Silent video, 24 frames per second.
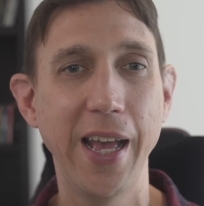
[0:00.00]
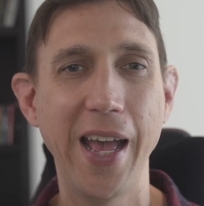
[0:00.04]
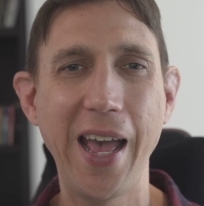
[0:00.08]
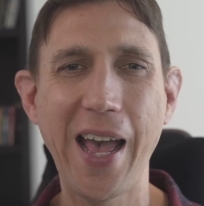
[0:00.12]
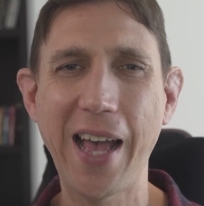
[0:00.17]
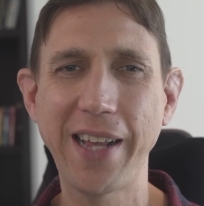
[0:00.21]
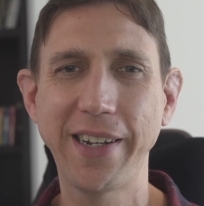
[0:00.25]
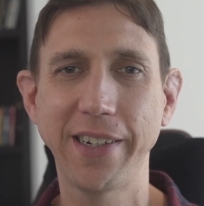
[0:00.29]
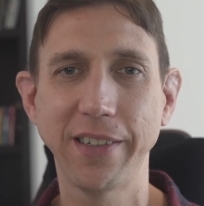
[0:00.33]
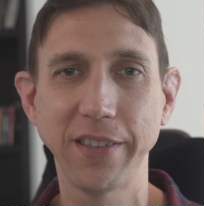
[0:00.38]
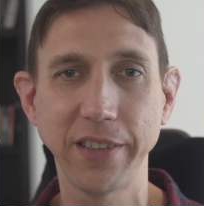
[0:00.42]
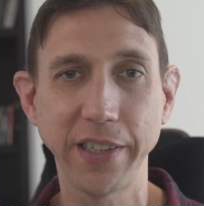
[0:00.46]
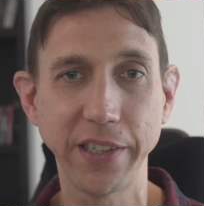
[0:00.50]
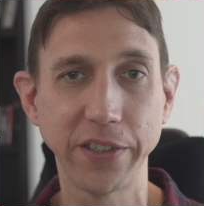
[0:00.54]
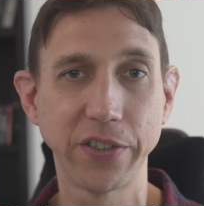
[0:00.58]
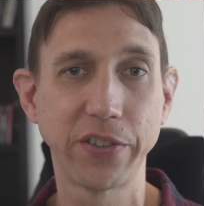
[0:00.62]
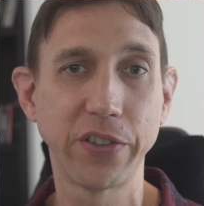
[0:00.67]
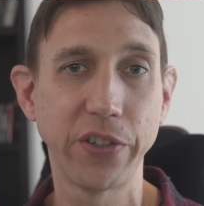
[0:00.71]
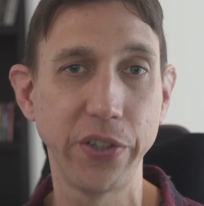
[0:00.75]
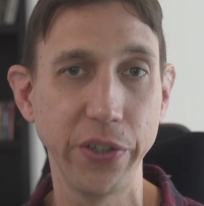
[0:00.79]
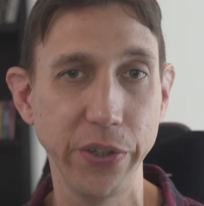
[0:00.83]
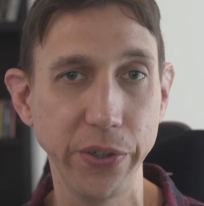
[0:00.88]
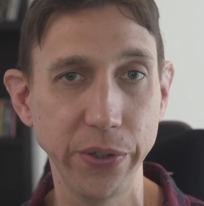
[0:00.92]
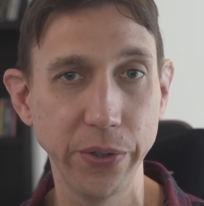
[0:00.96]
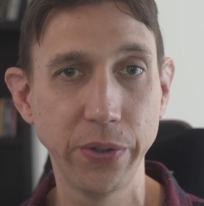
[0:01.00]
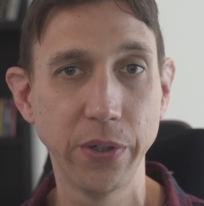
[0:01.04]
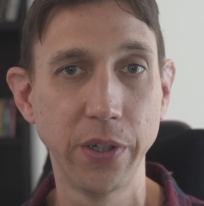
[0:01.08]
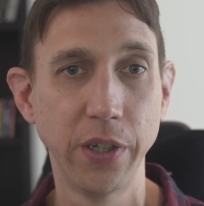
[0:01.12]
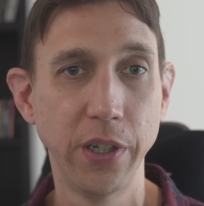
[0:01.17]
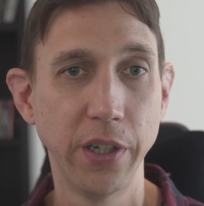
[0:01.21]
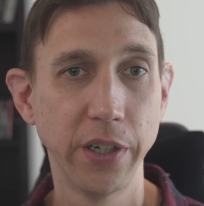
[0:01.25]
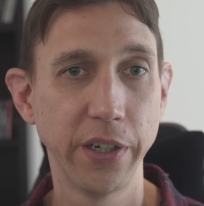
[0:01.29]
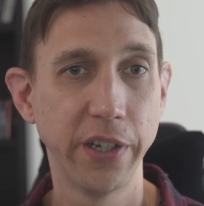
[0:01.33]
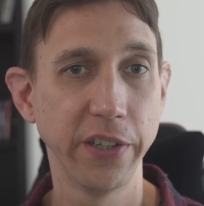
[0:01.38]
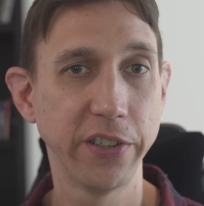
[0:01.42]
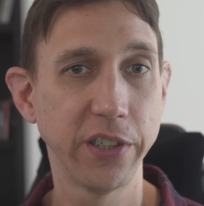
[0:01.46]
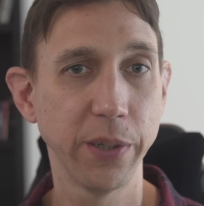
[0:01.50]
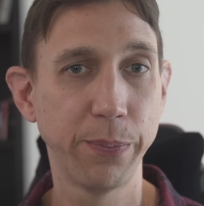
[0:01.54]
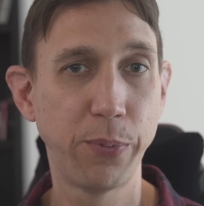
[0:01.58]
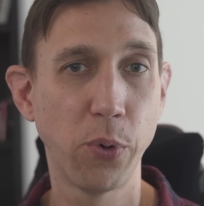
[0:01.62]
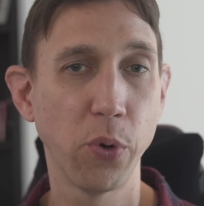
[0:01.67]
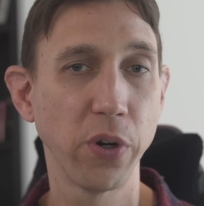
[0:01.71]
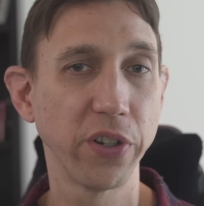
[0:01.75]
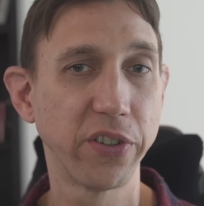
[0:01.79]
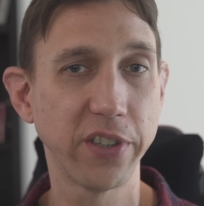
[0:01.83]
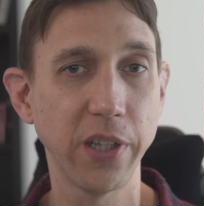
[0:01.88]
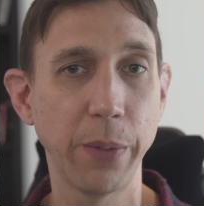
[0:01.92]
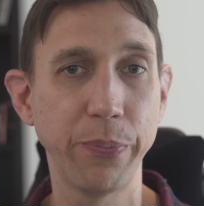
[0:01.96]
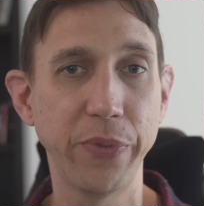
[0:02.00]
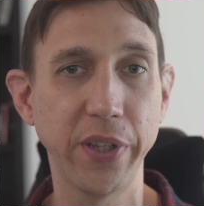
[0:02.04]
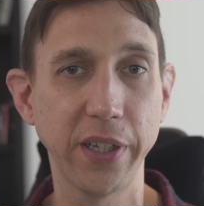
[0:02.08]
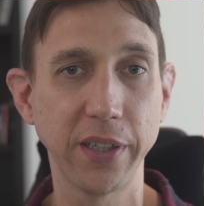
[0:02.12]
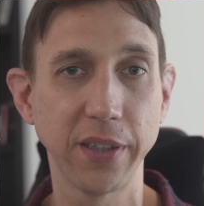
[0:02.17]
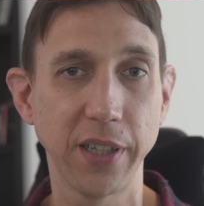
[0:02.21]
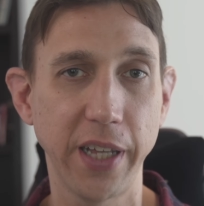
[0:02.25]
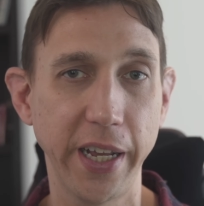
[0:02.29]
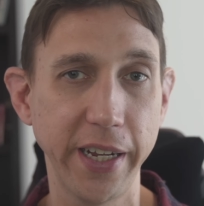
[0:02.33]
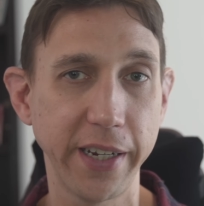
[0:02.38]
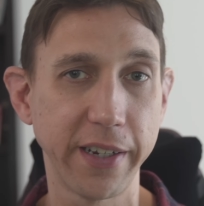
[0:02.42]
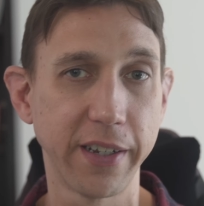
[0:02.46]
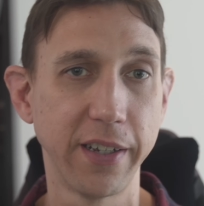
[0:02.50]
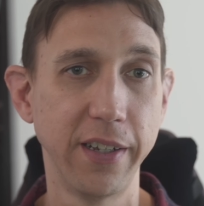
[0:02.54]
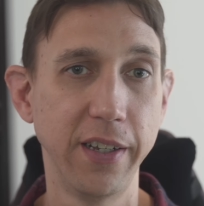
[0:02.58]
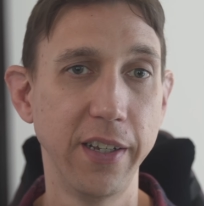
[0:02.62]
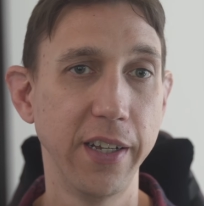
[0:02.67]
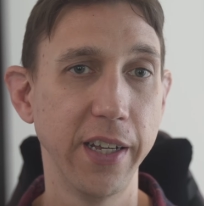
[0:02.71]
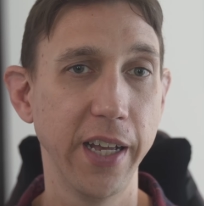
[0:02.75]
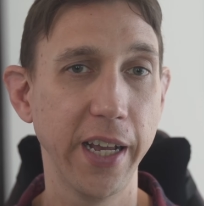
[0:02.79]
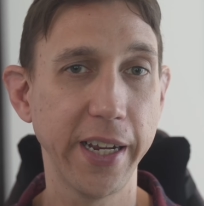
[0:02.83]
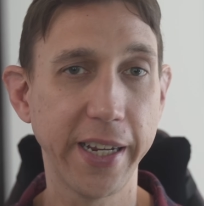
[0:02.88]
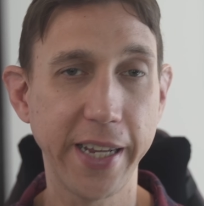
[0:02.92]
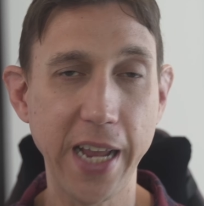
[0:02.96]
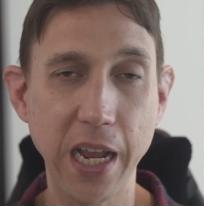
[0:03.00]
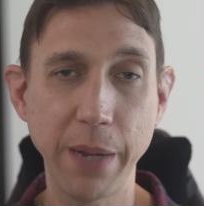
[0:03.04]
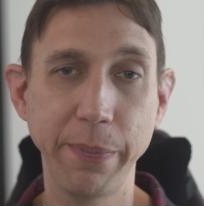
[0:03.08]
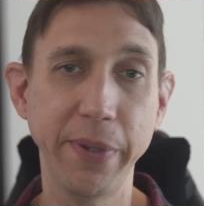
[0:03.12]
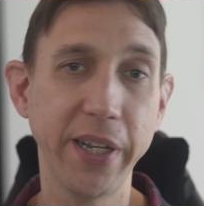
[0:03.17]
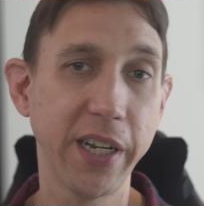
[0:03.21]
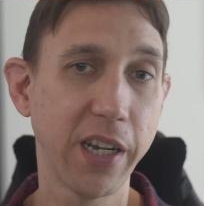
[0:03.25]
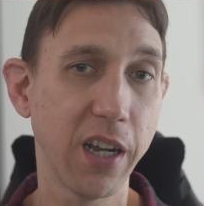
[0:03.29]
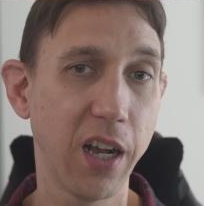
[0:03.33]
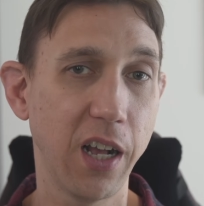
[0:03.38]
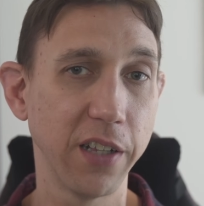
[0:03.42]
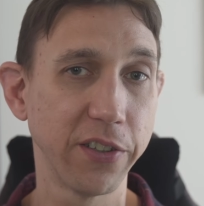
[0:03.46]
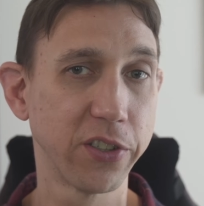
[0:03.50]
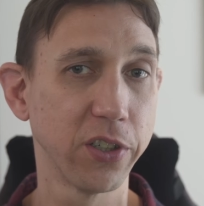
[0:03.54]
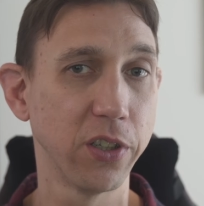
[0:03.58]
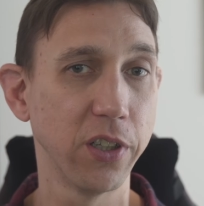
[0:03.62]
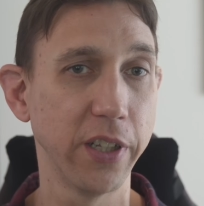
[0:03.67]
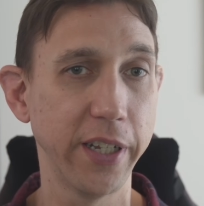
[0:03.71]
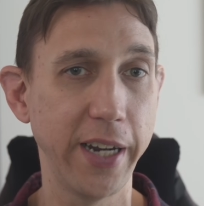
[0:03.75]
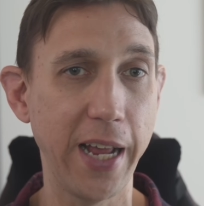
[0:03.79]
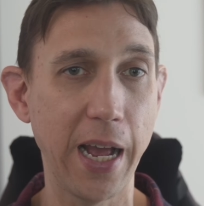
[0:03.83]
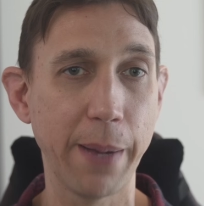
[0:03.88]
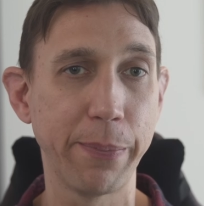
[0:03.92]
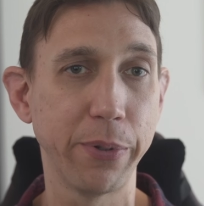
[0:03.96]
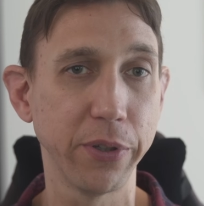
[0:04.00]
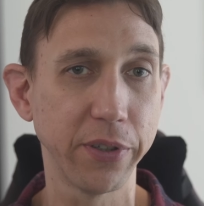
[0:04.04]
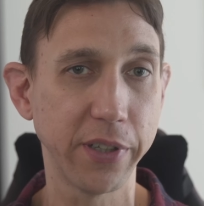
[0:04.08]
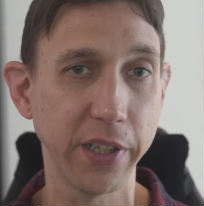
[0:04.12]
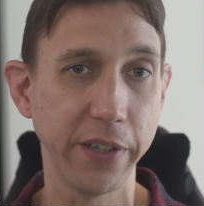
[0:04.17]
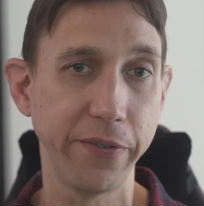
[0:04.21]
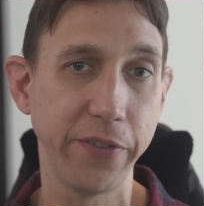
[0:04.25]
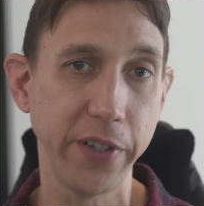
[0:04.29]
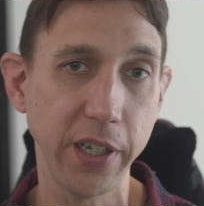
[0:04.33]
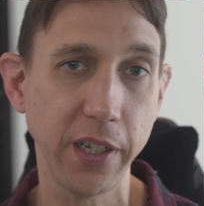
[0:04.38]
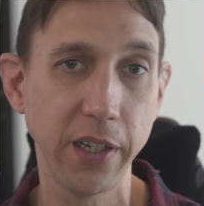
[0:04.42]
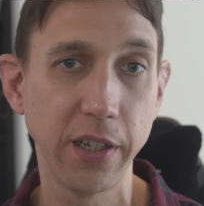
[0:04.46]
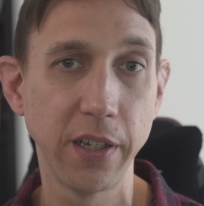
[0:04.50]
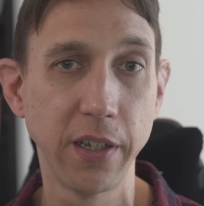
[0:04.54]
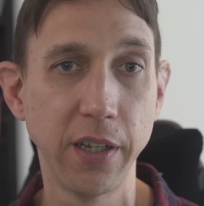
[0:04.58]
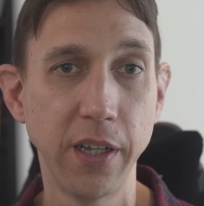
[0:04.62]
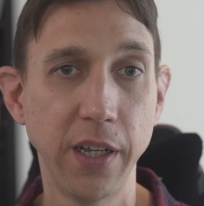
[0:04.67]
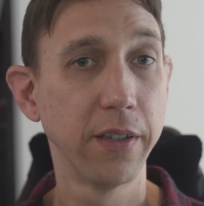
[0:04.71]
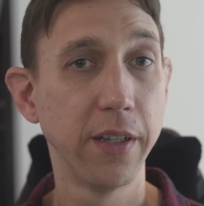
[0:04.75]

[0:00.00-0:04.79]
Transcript: add at least two to support something like a gaming console and Apple TV.